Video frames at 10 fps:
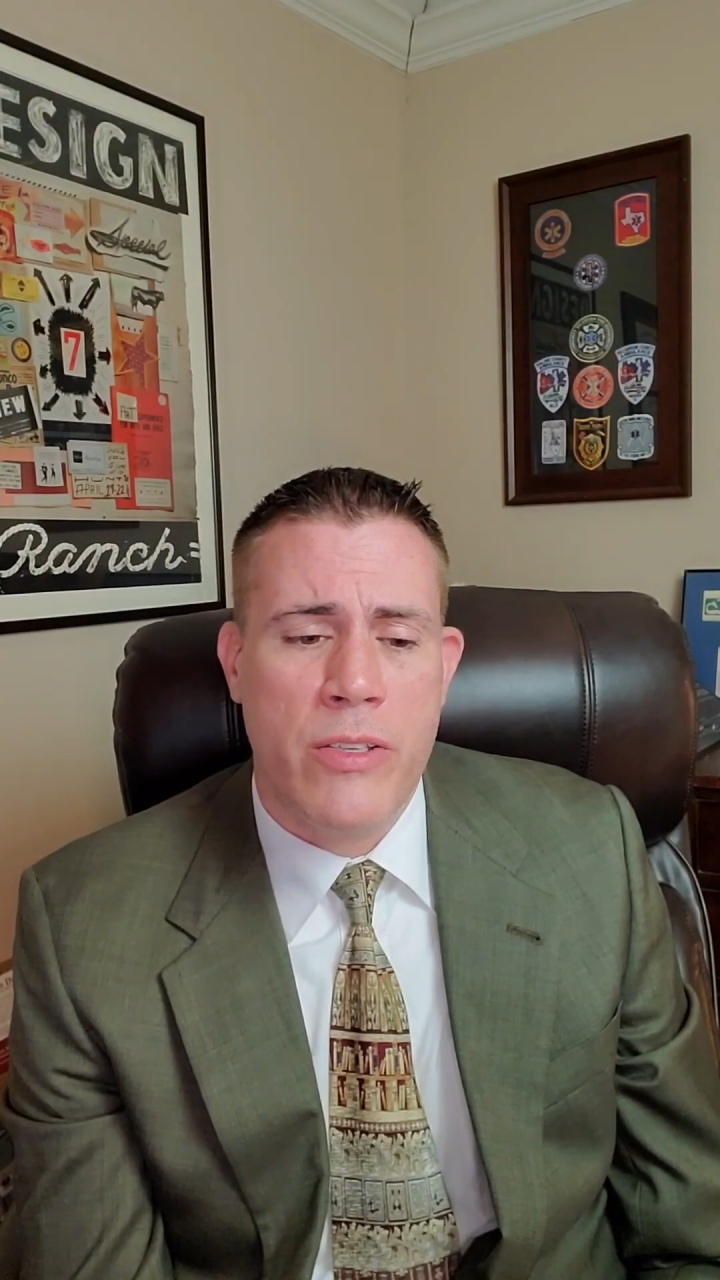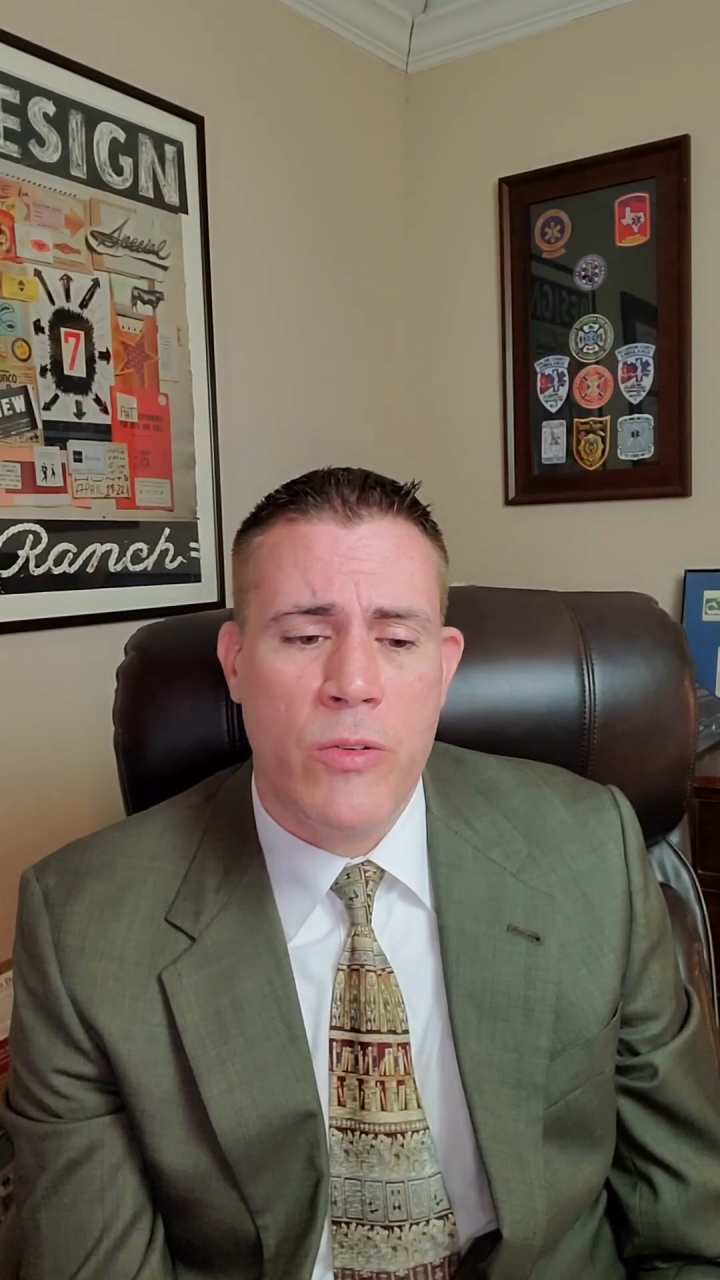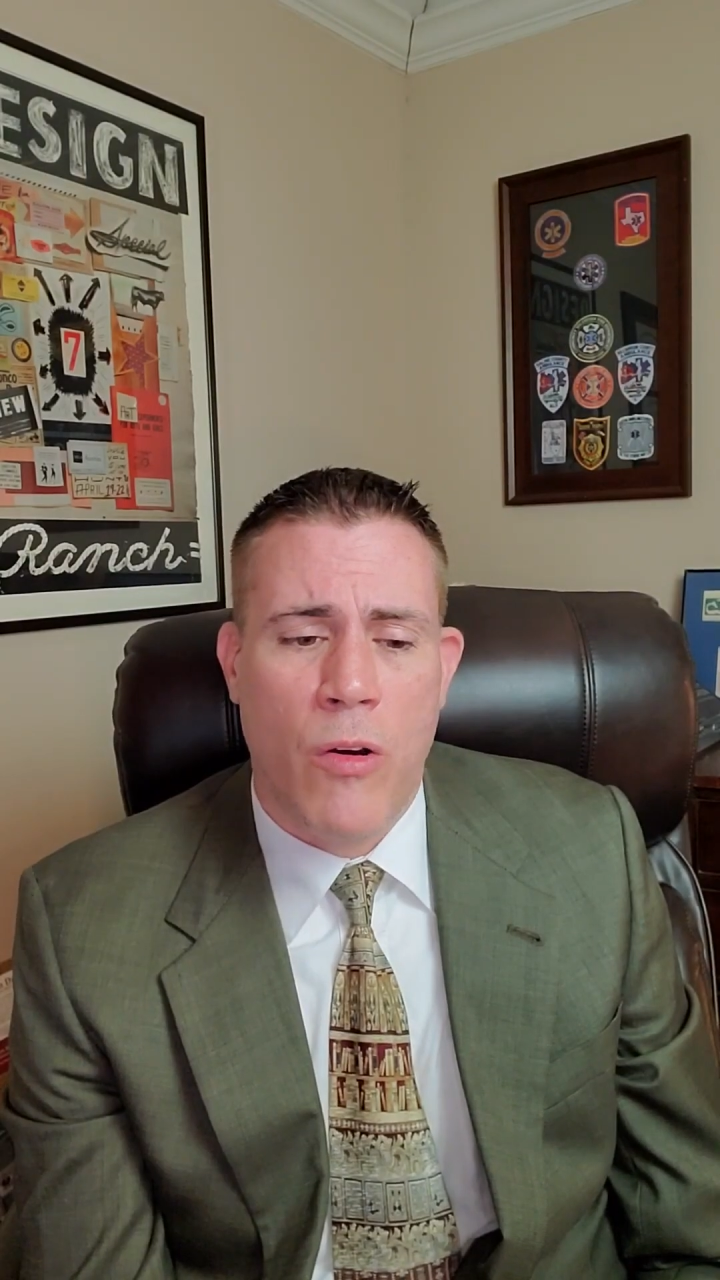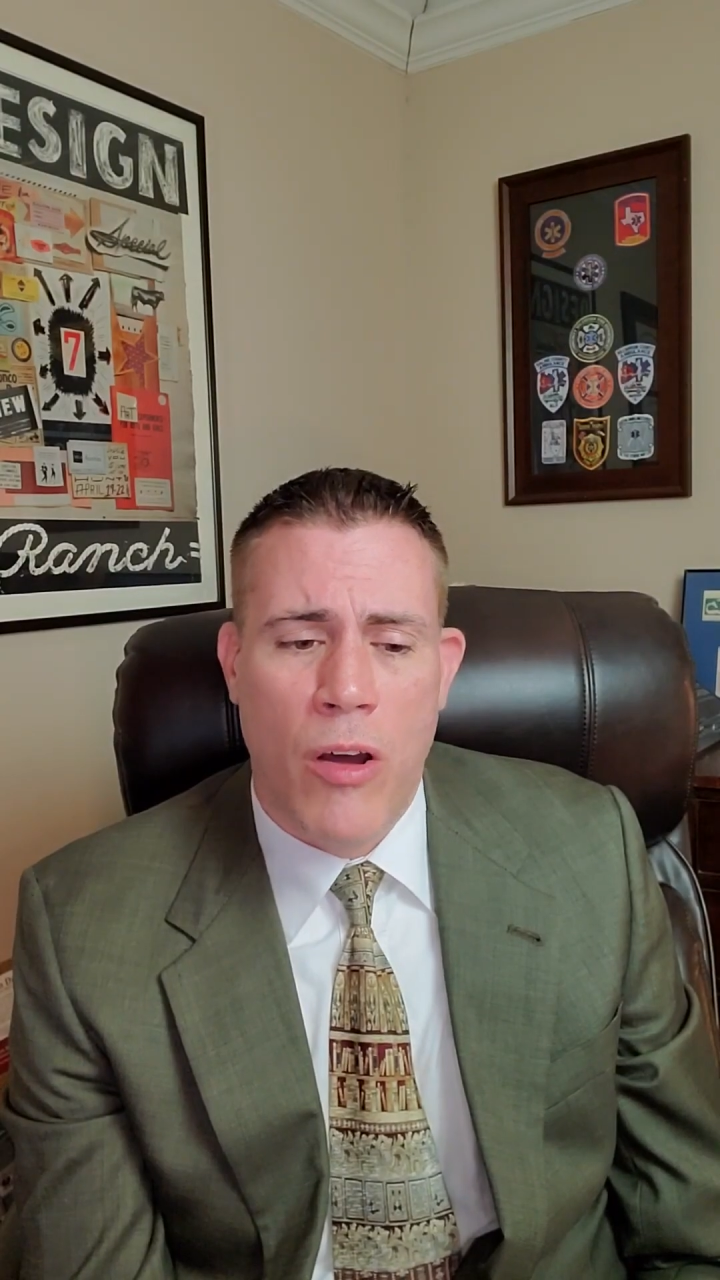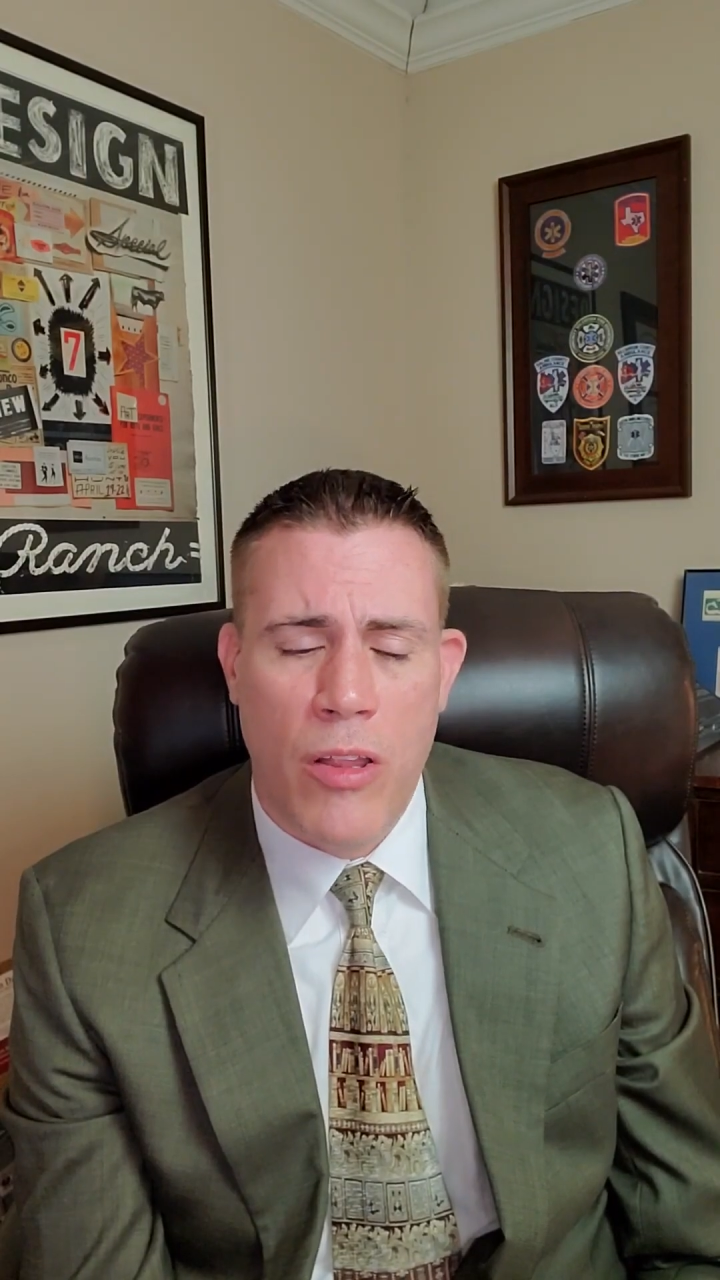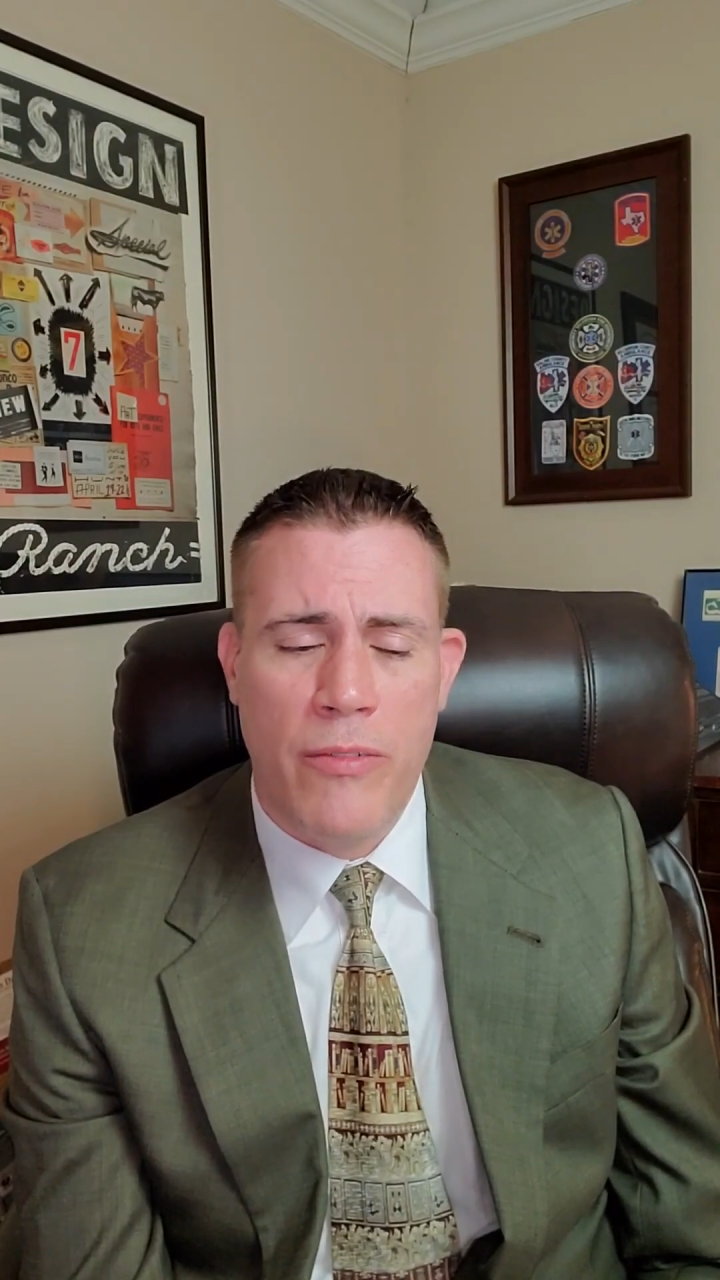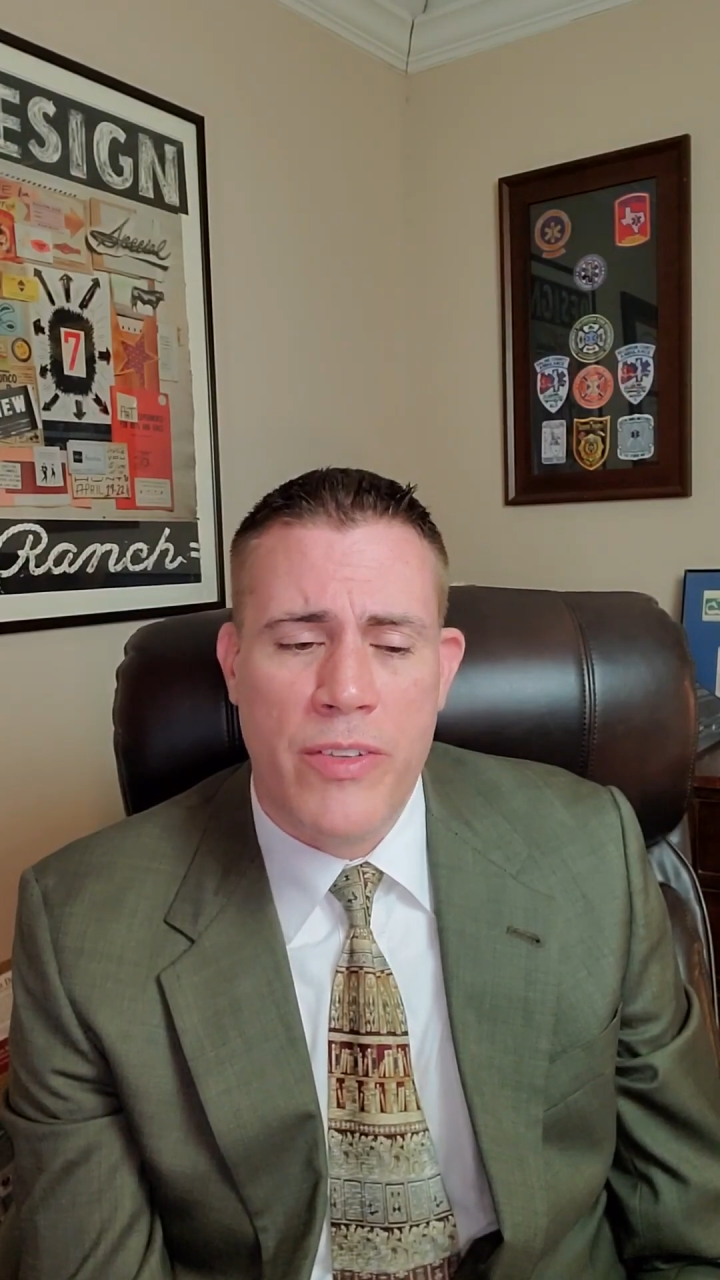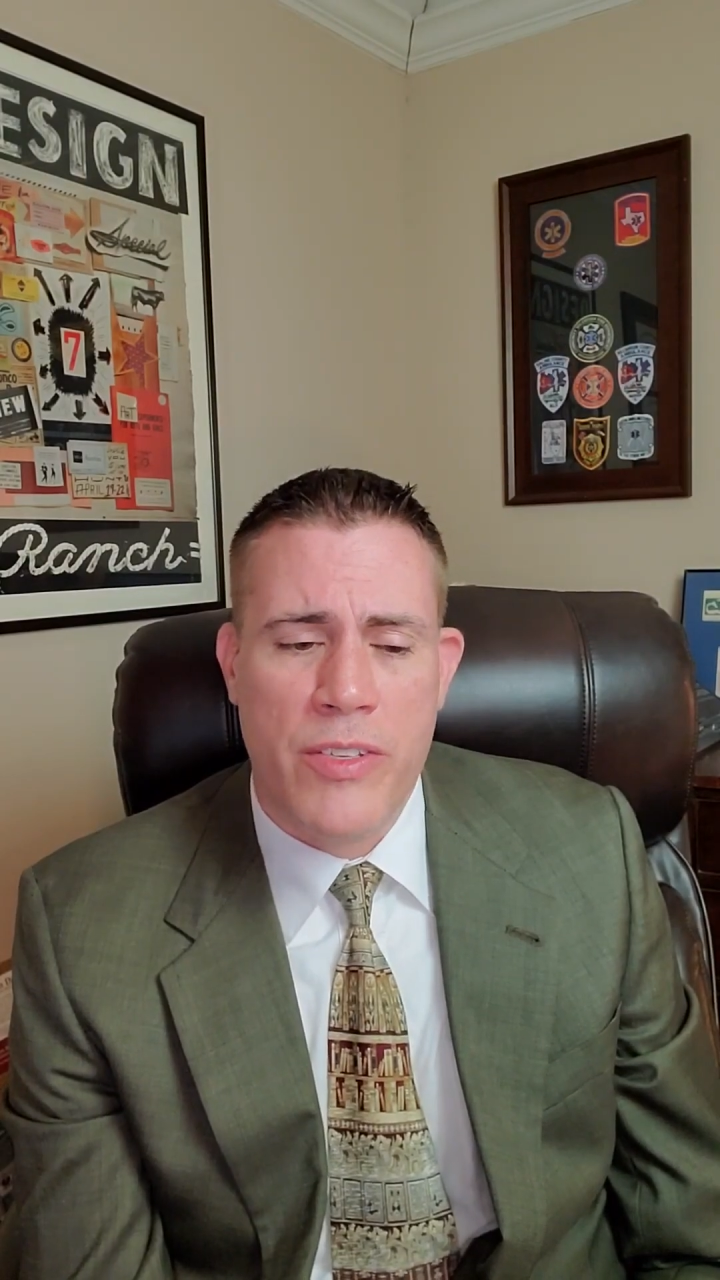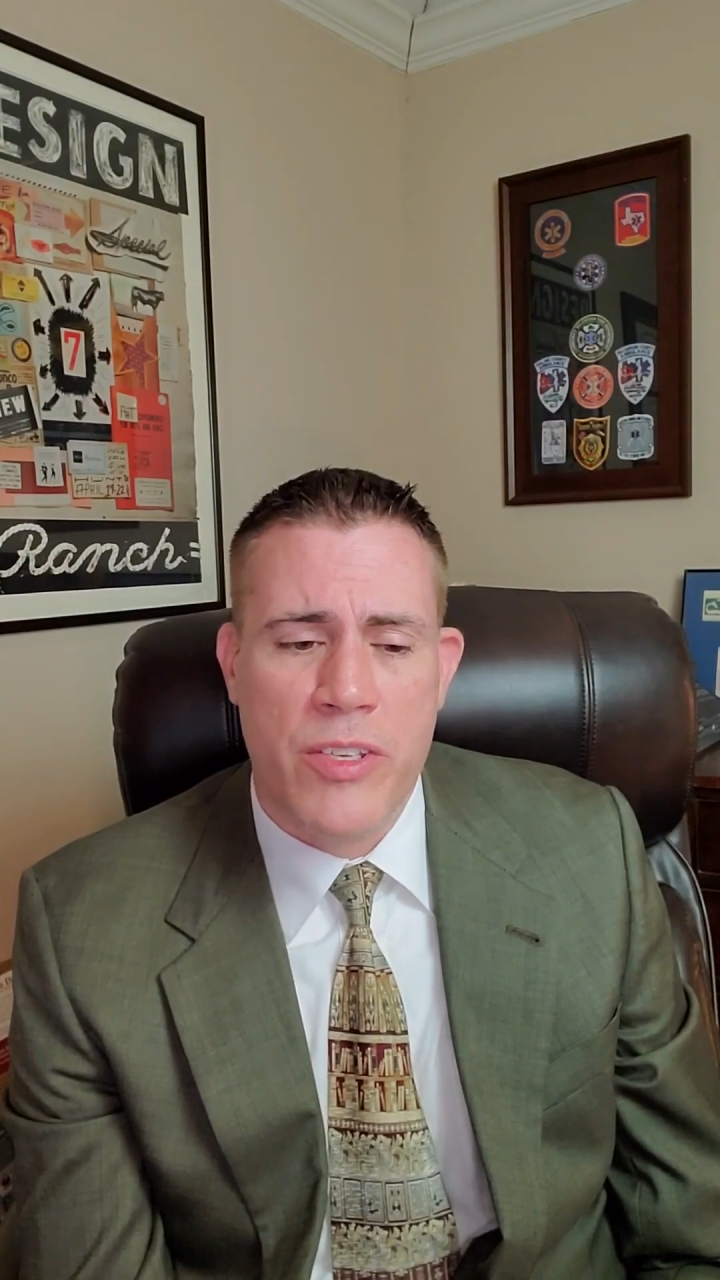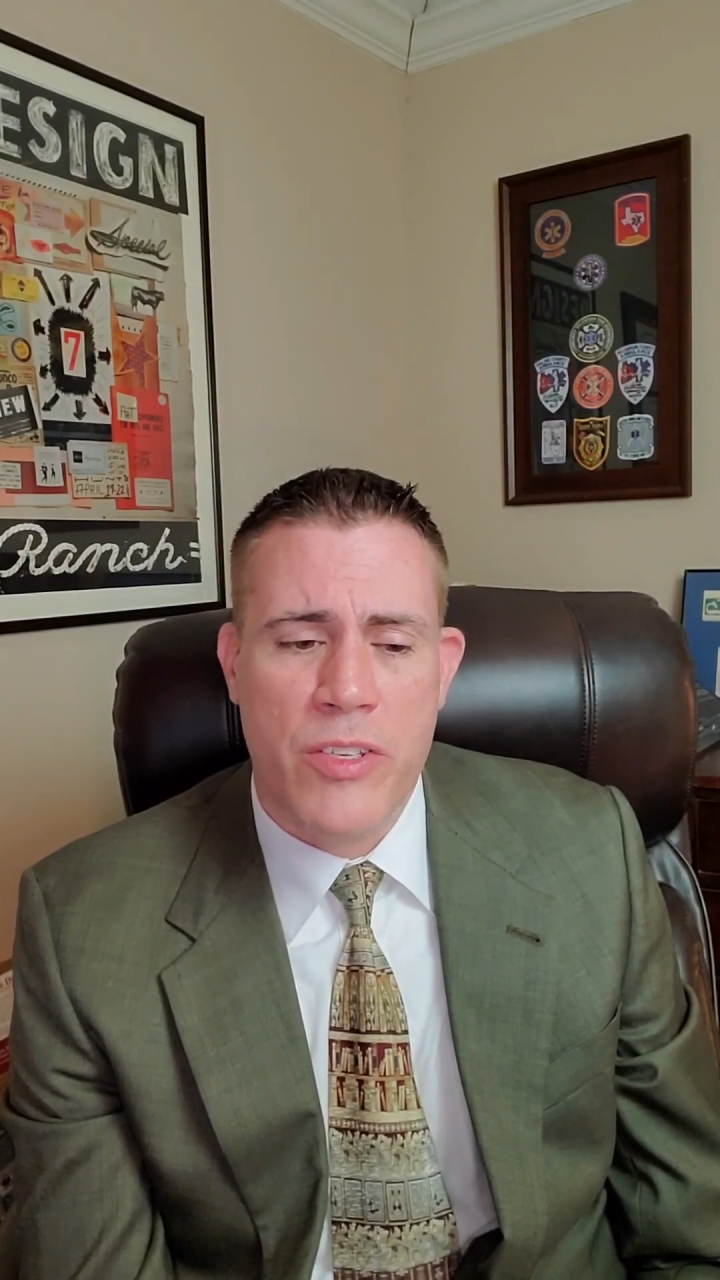do all of this